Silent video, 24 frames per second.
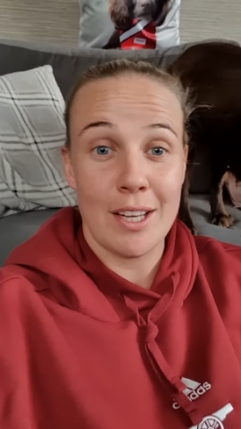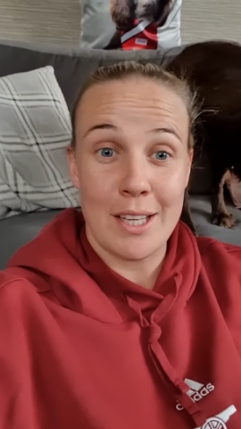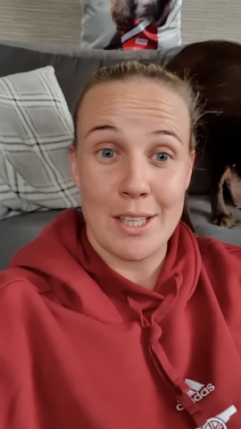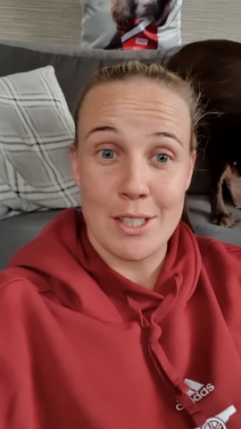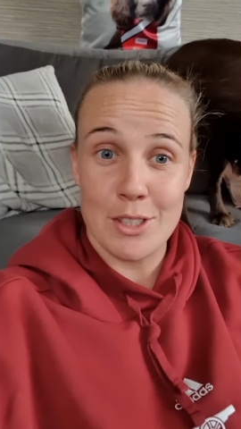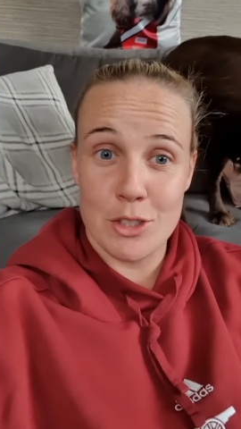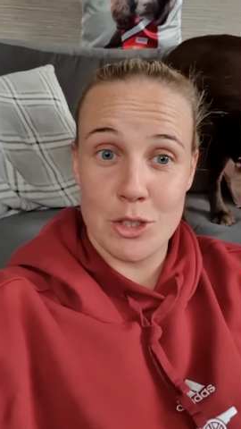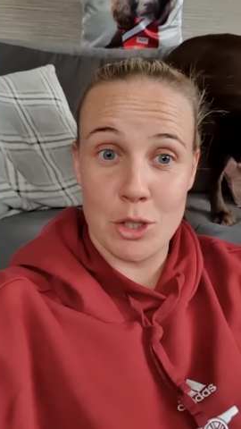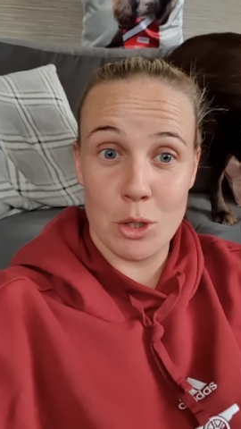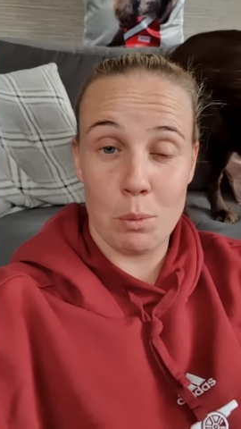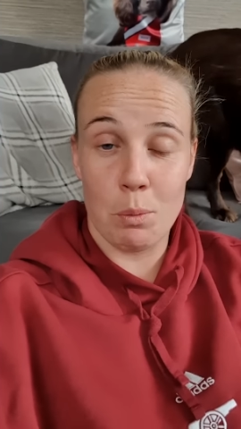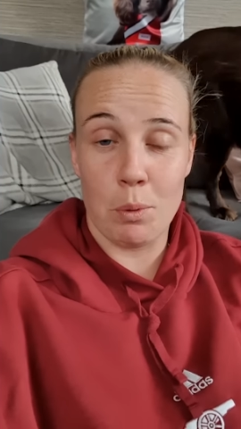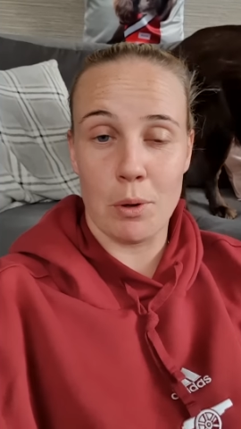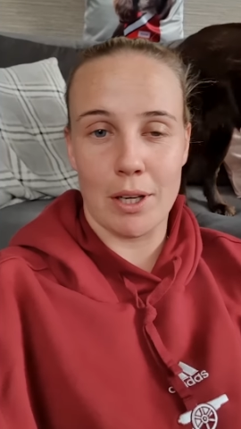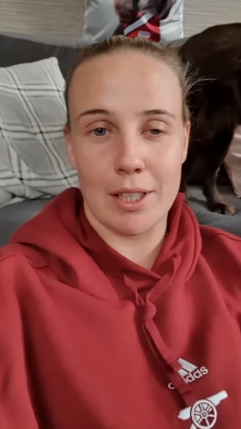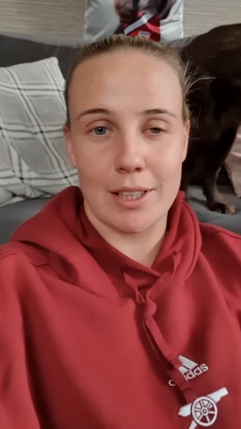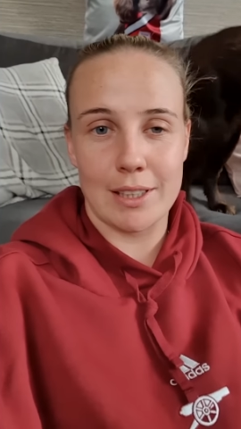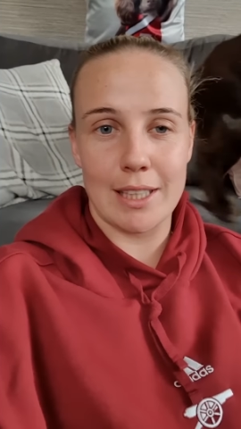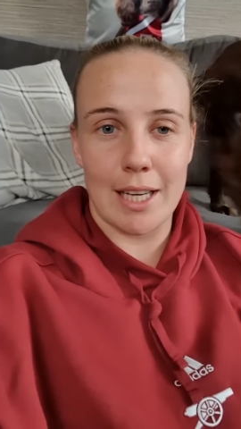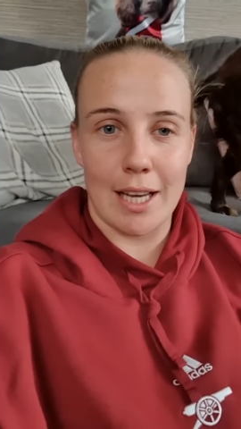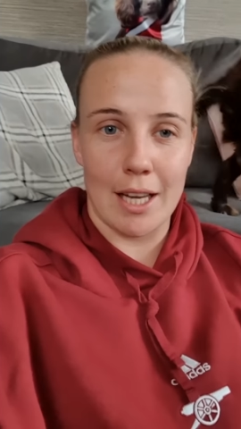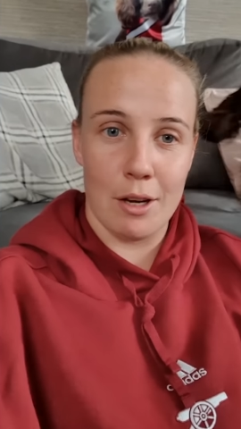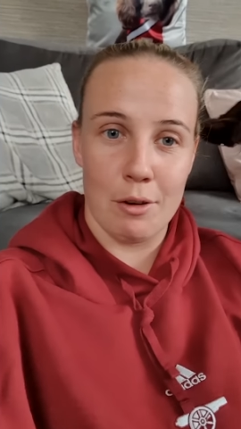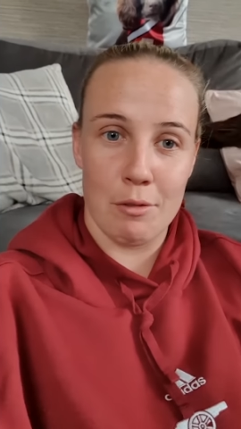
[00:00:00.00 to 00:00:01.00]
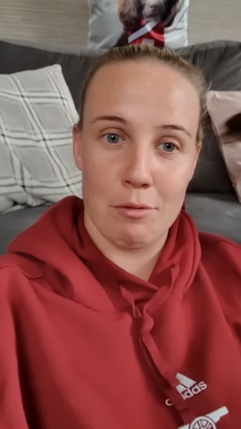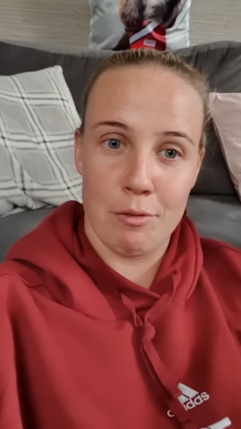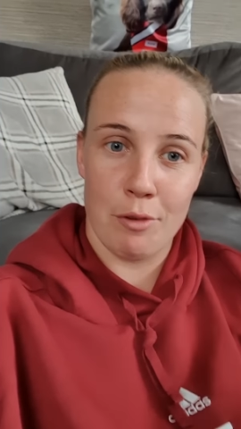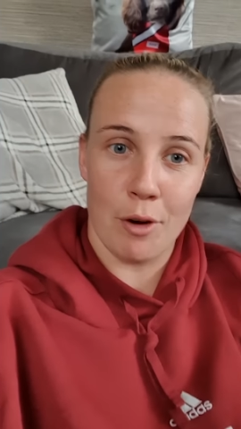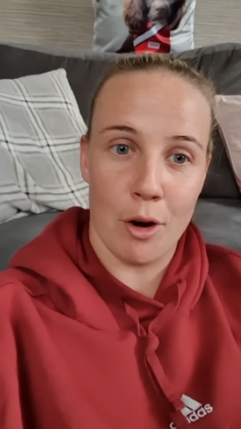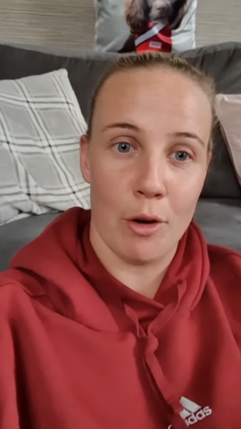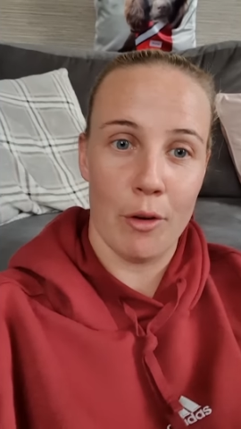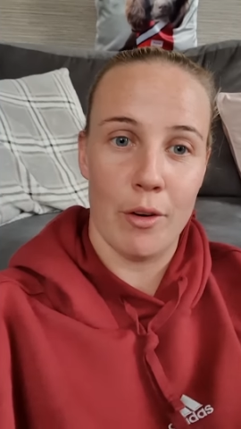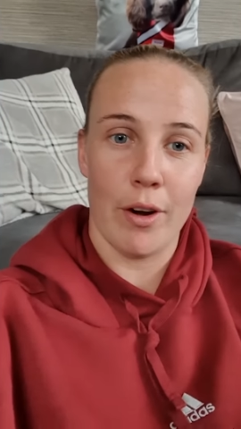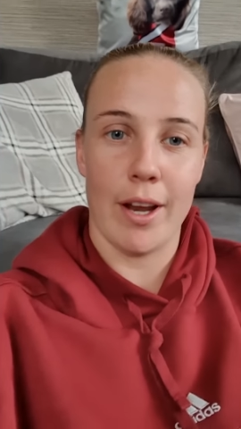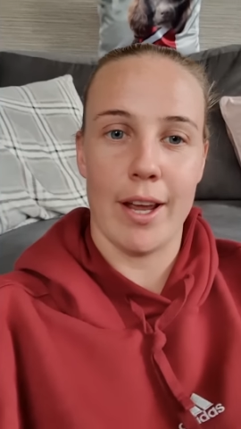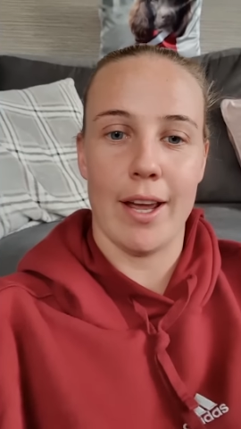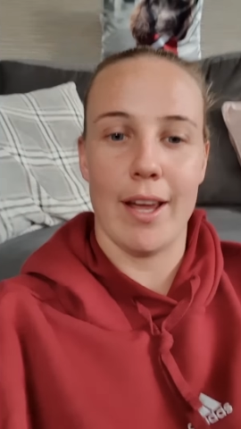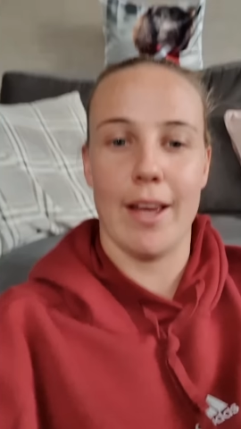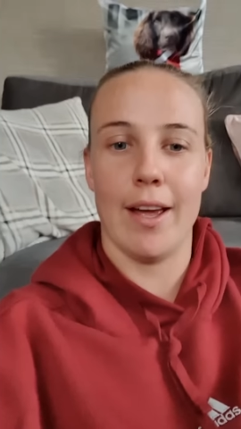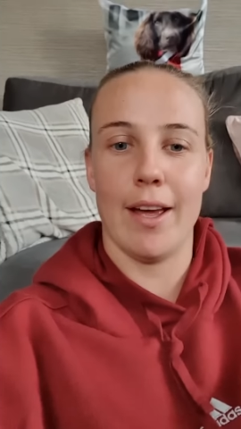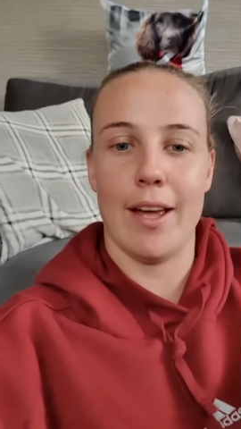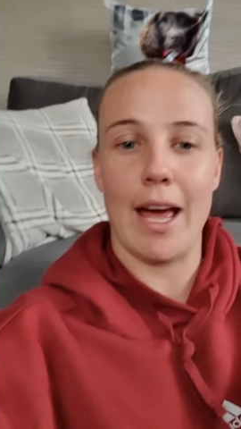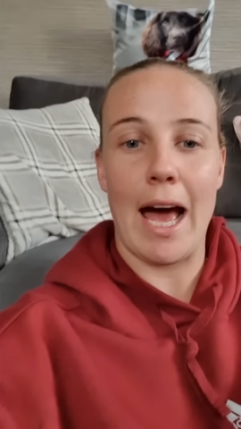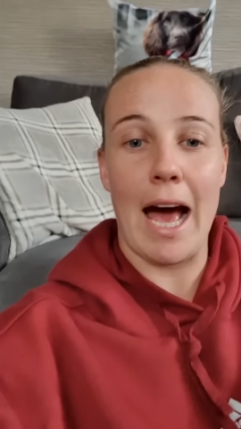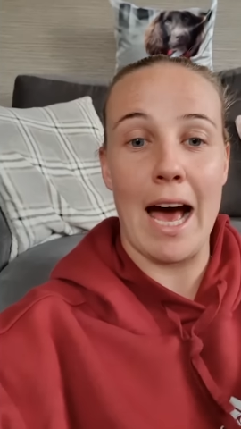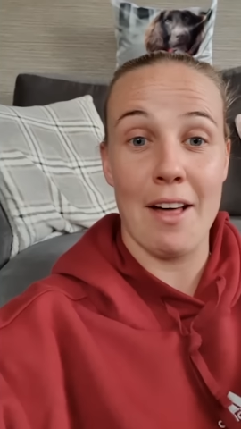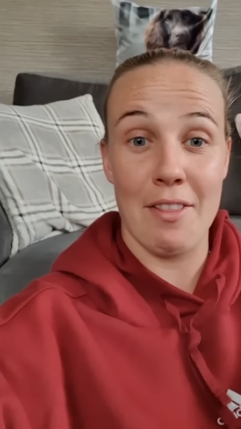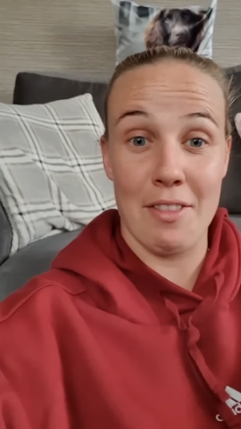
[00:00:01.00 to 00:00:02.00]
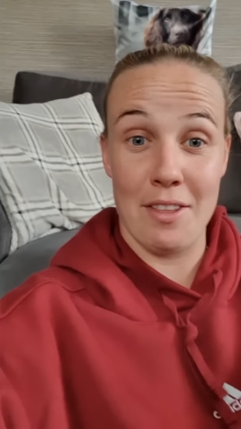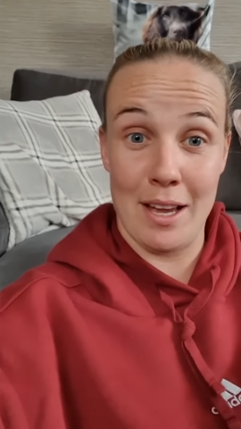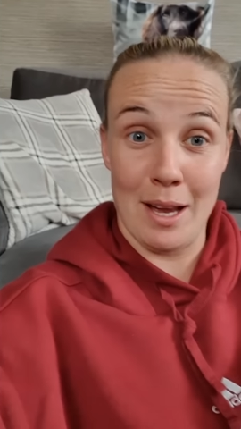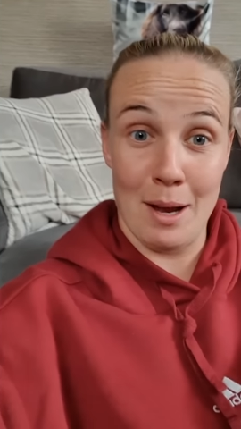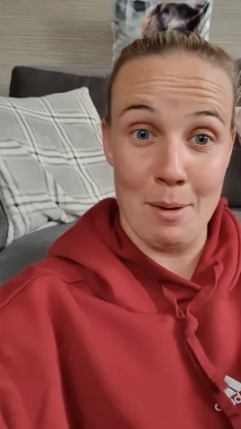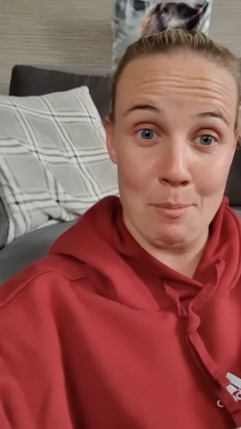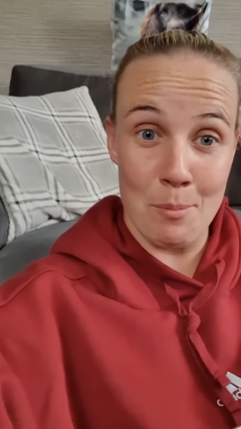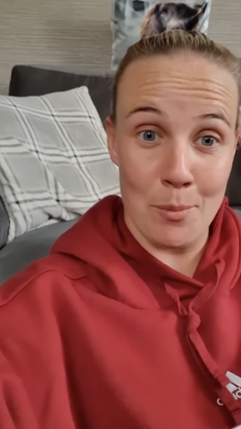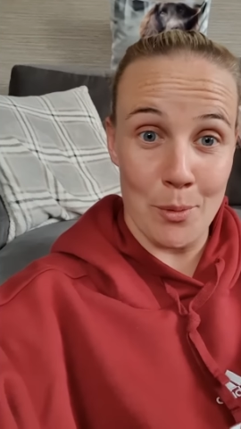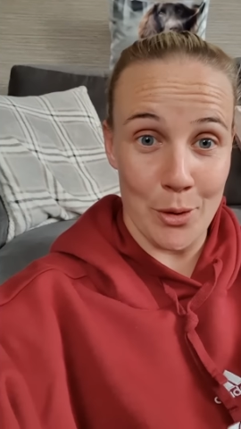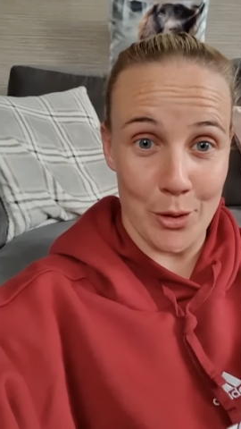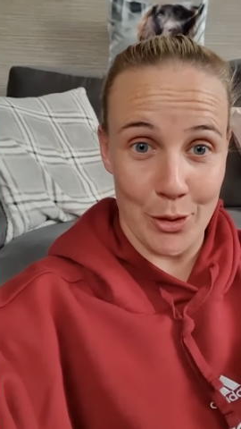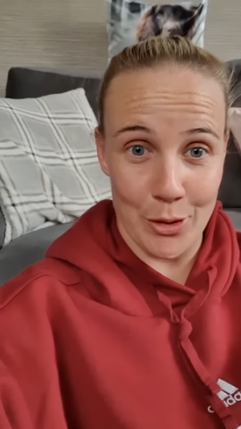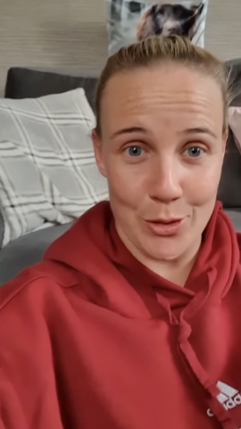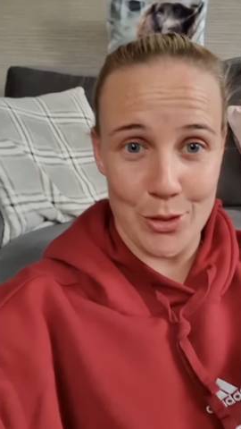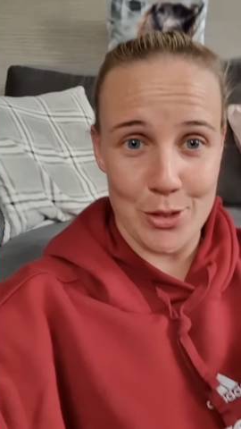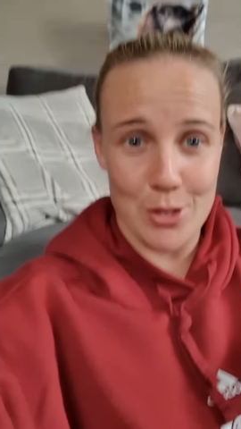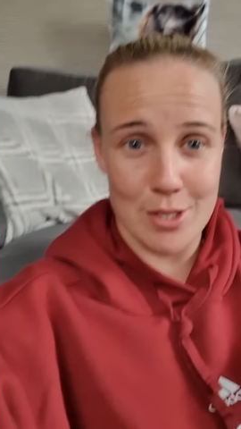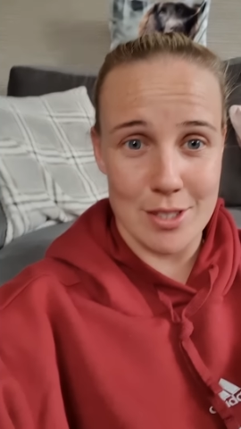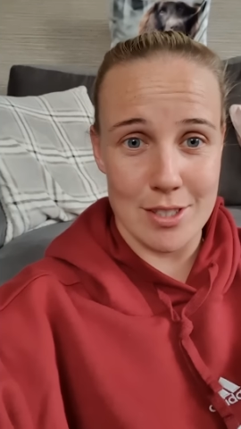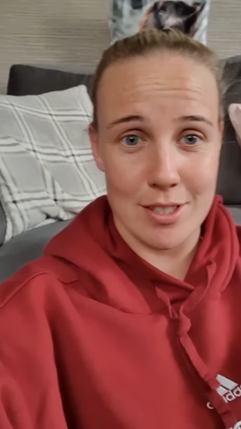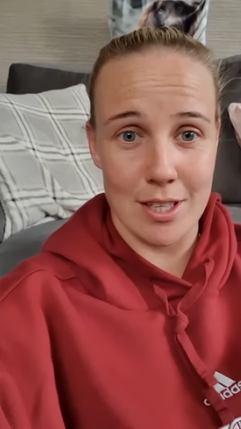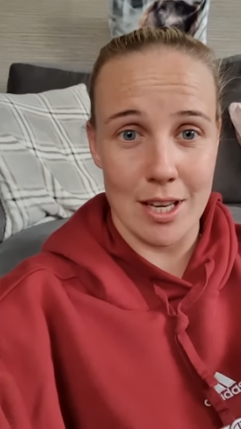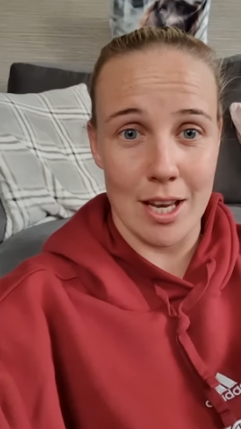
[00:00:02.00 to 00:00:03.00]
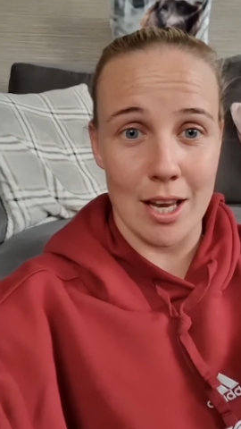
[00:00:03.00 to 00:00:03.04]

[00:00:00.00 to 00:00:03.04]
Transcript: Super excited for it at the Emirates.